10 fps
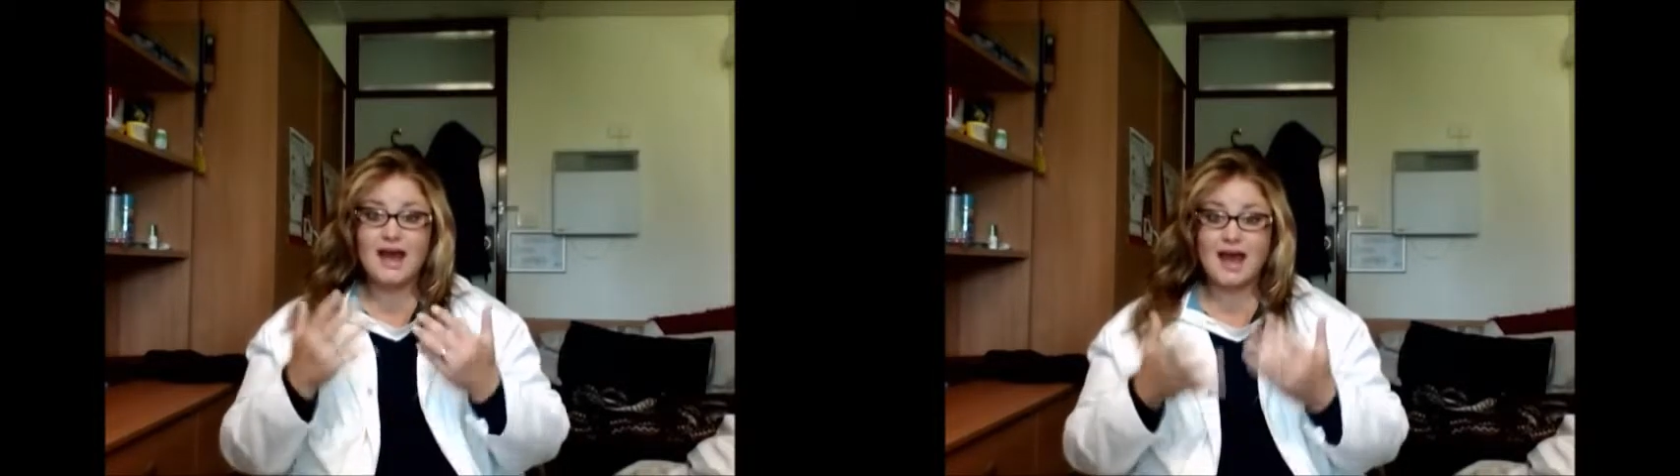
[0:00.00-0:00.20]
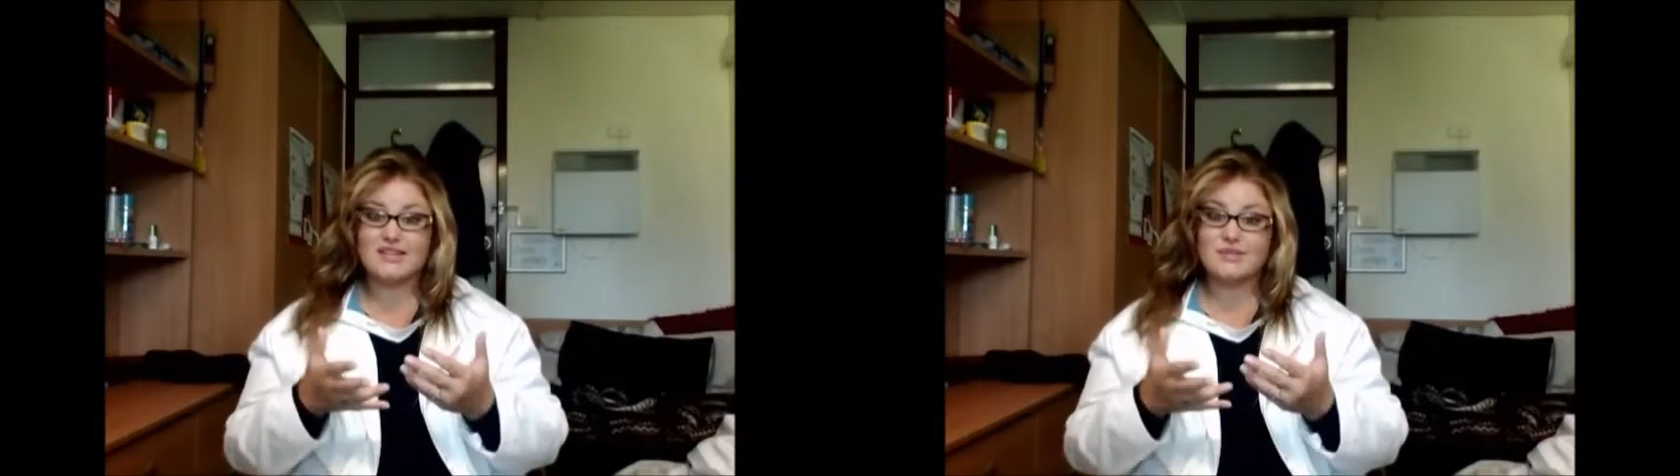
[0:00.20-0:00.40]

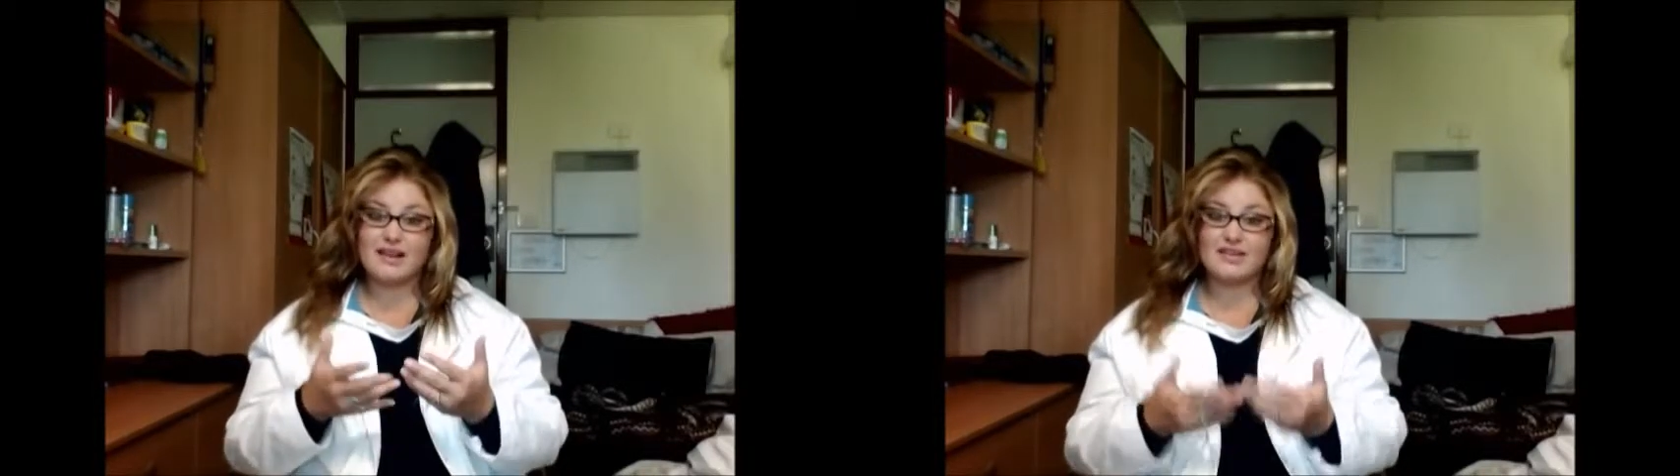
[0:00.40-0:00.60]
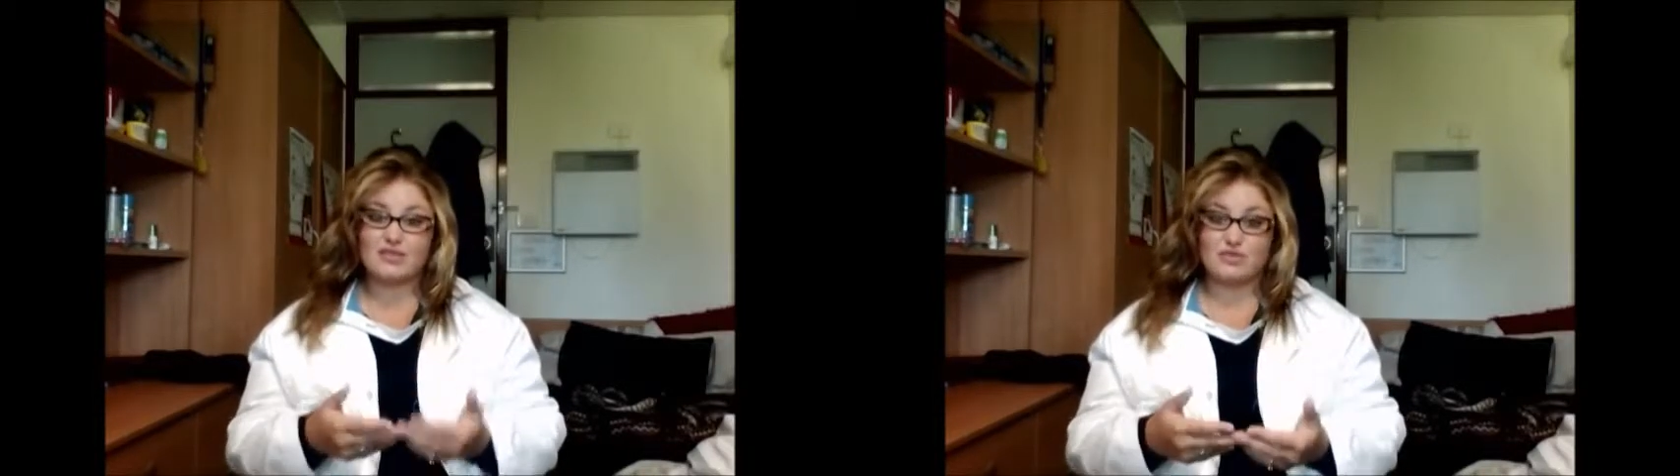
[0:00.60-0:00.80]
as well
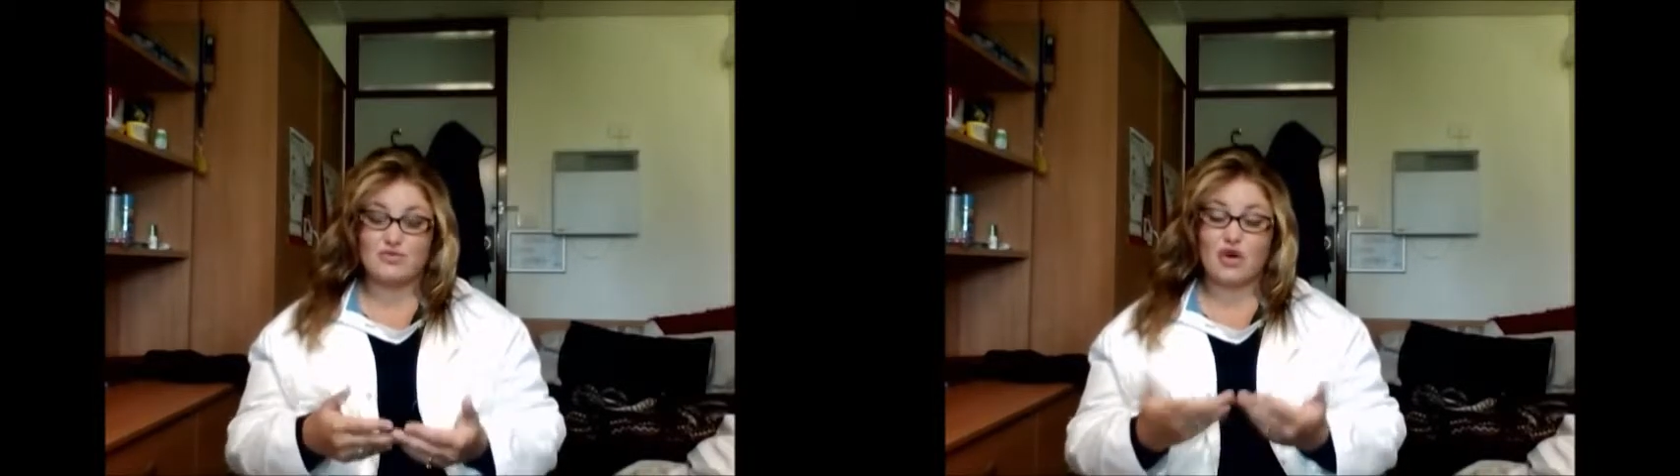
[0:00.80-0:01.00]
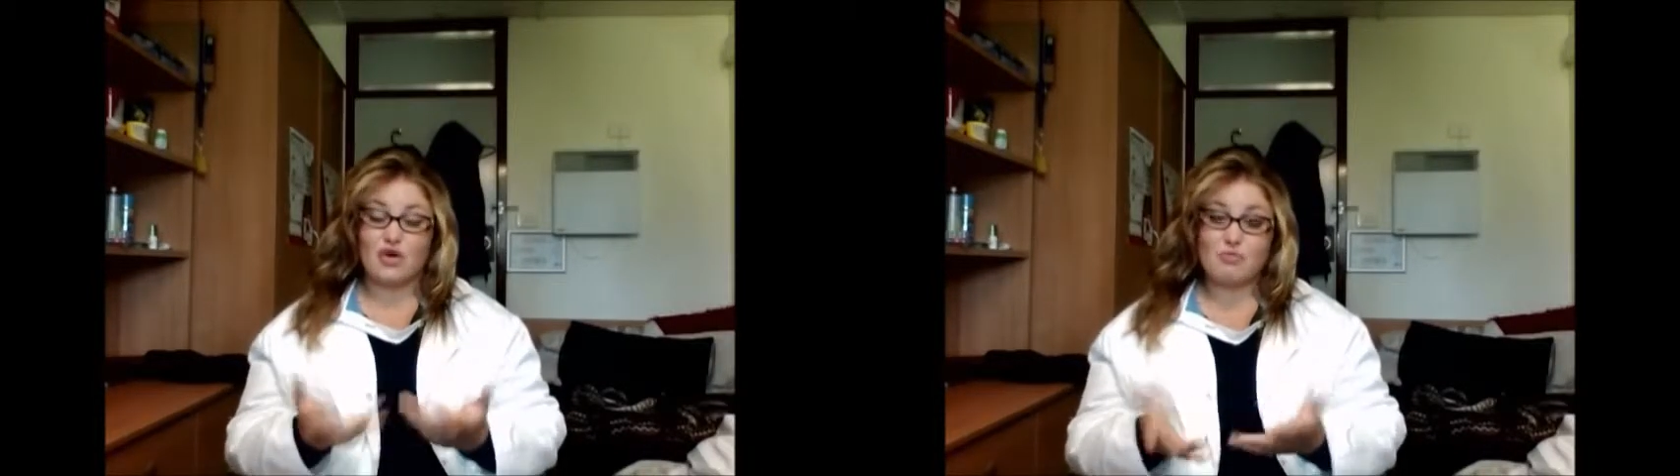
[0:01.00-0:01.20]
as through
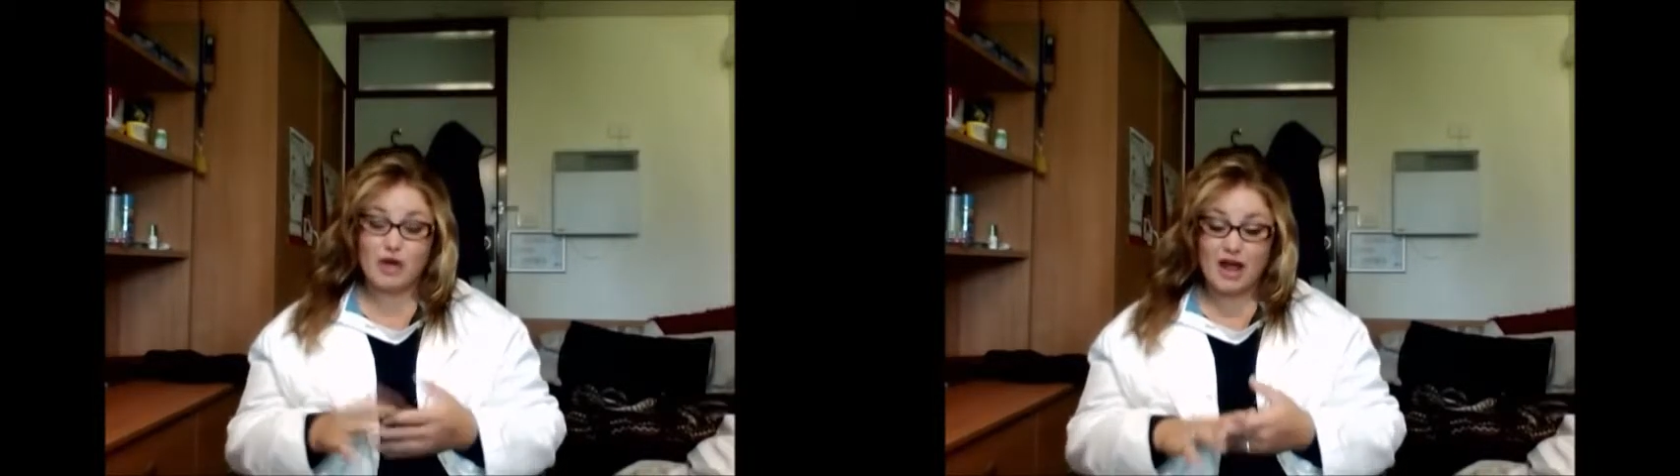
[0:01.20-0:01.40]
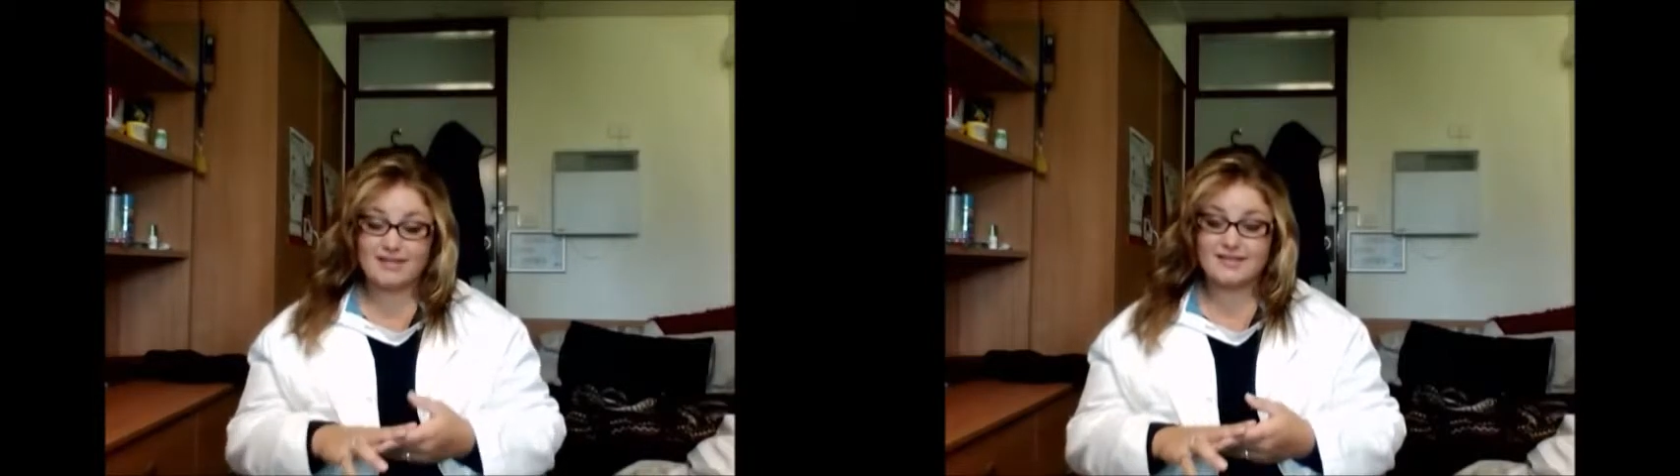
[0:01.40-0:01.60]
rodent
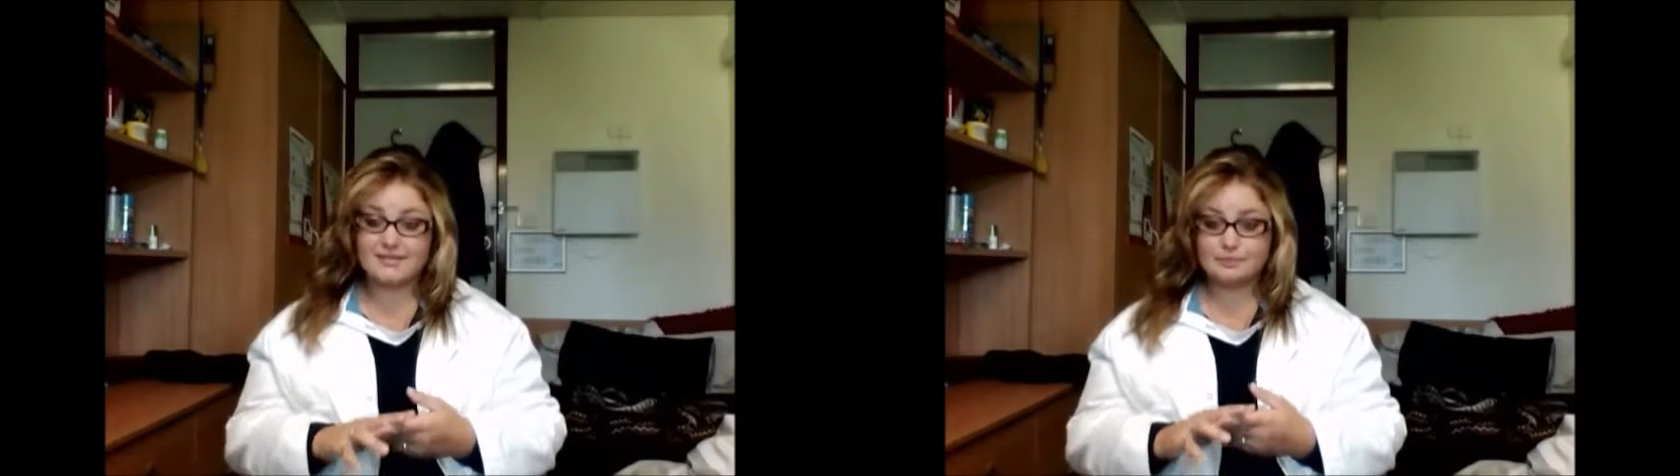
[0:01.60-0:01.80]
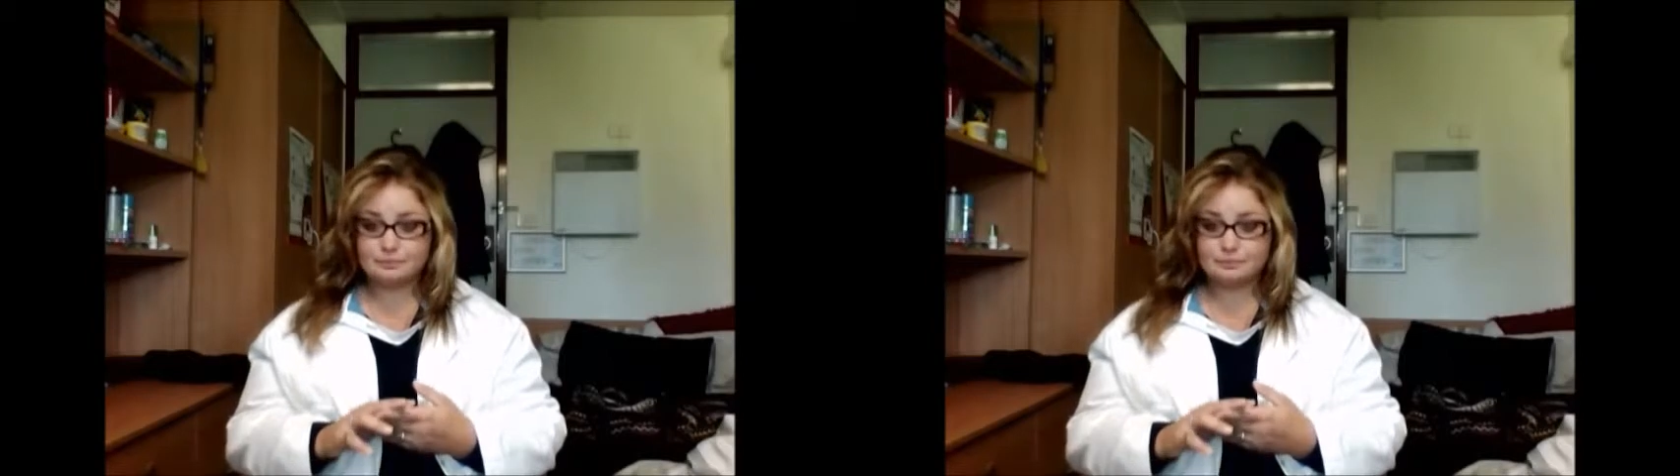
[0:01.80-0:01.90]
bites.